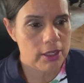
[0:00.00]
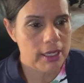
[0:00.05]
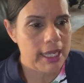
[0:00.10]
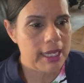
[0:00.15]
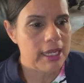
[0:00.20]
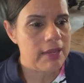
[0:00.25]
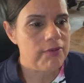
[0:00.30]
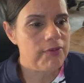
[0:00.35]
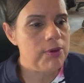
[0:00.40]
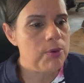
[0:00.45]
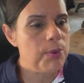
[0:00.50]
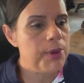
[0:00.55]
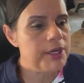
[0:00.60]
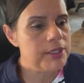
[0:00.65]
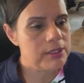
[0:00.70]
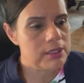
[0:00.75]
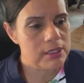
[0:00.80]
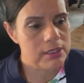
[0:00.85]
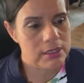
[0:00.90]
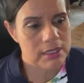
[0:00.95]
Like if he
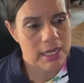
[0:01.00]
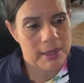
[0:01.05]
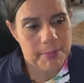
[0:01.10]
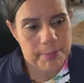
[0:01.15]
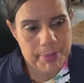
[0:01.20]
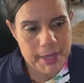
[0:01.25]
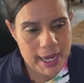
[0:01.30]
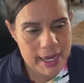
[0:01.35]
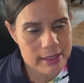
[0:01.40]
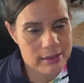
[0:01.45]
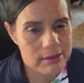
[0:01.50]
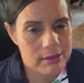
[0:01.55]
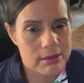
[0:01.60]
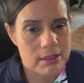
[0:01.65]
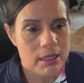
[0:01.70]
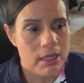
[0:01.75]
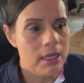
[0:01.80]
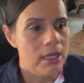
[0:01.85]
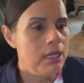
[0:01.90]
wears the same pants,